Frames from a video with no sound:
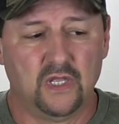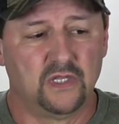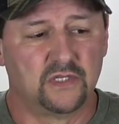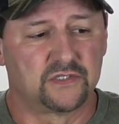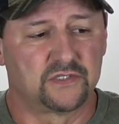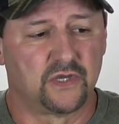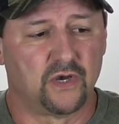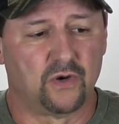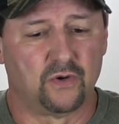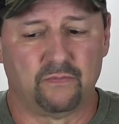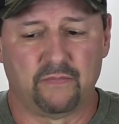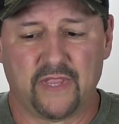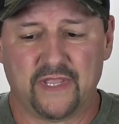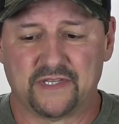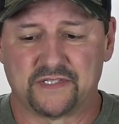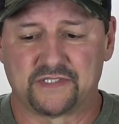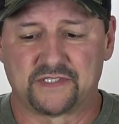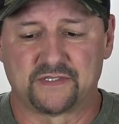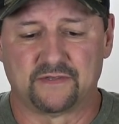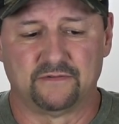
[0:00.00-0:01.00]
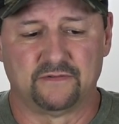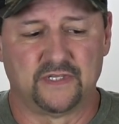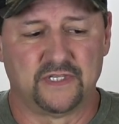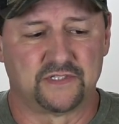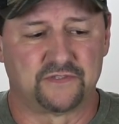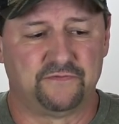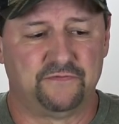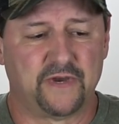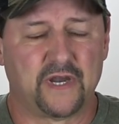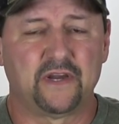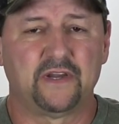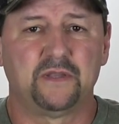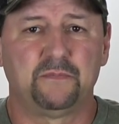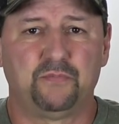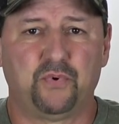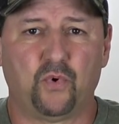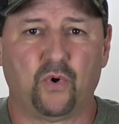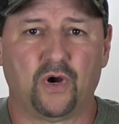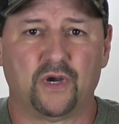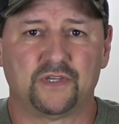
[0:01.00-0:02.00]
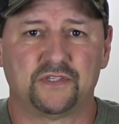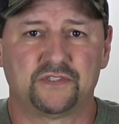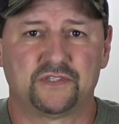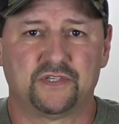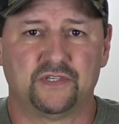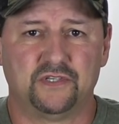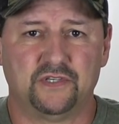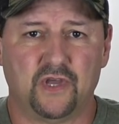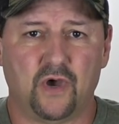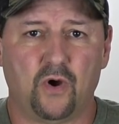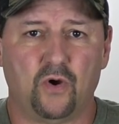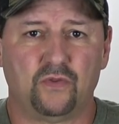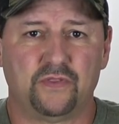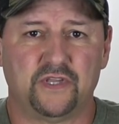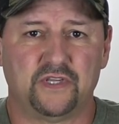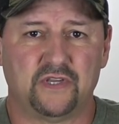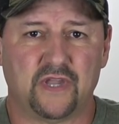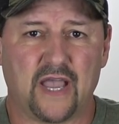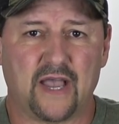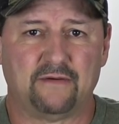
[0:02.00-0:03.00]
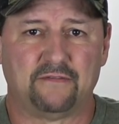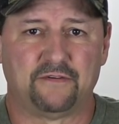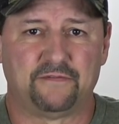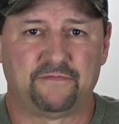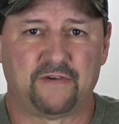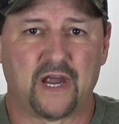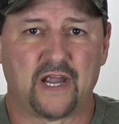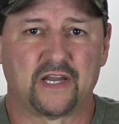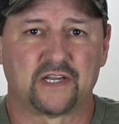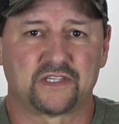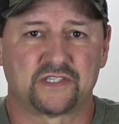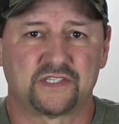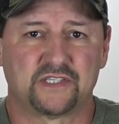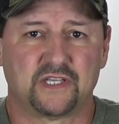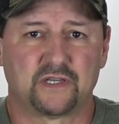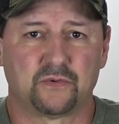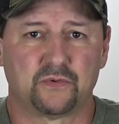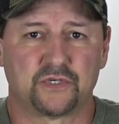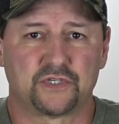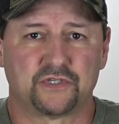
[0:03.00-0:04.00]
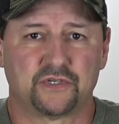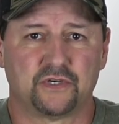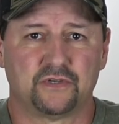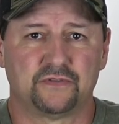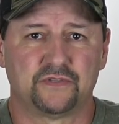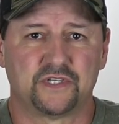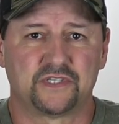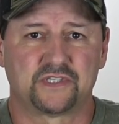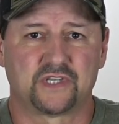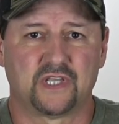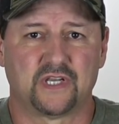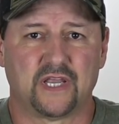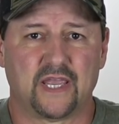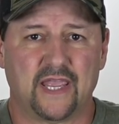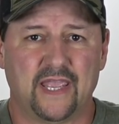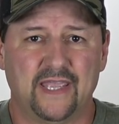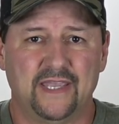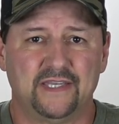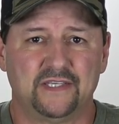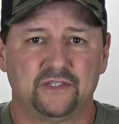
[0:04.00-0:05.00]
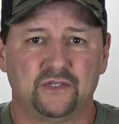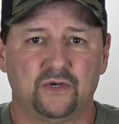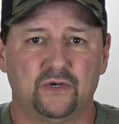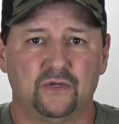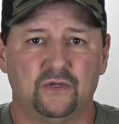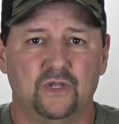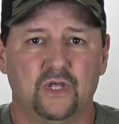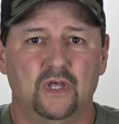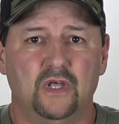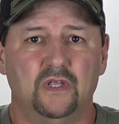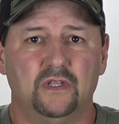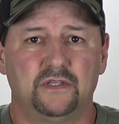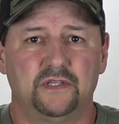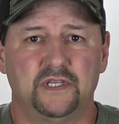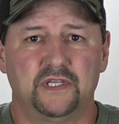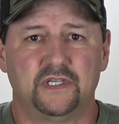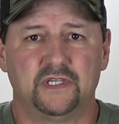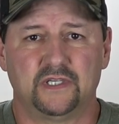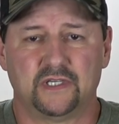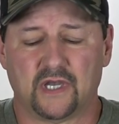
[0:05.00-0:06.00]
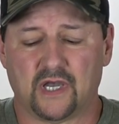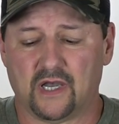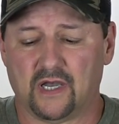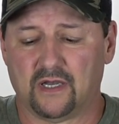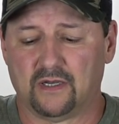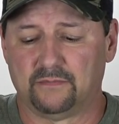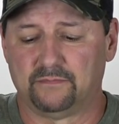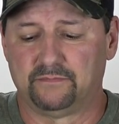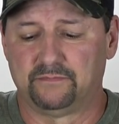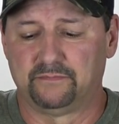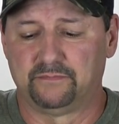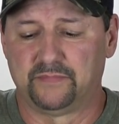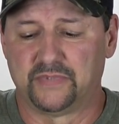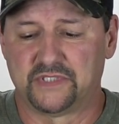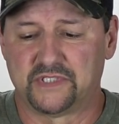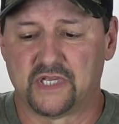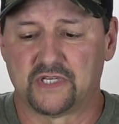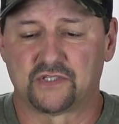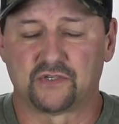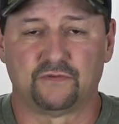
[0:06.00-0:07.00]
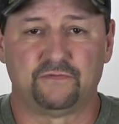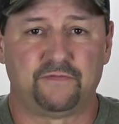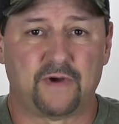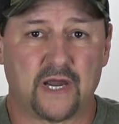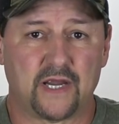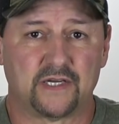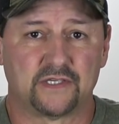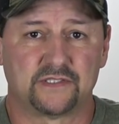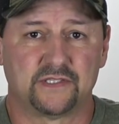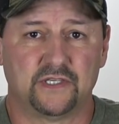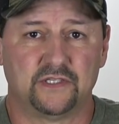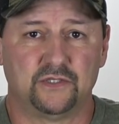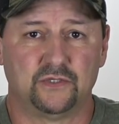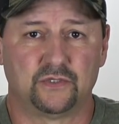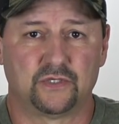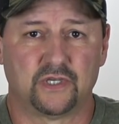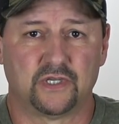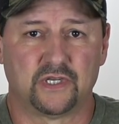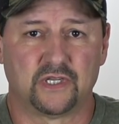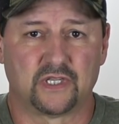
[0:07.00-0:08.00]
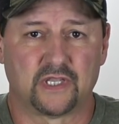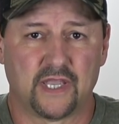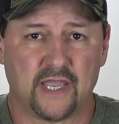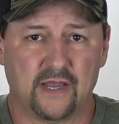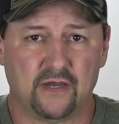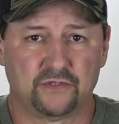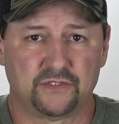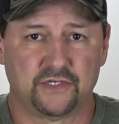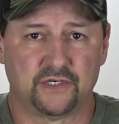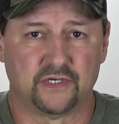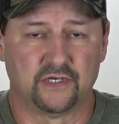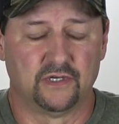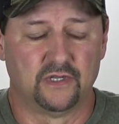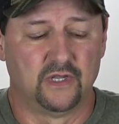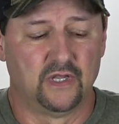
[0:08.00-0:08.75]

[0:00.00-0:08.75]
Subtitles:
So it's very important to know that you have a fire extinguisher that's going to handle the potential fires that you could encounter.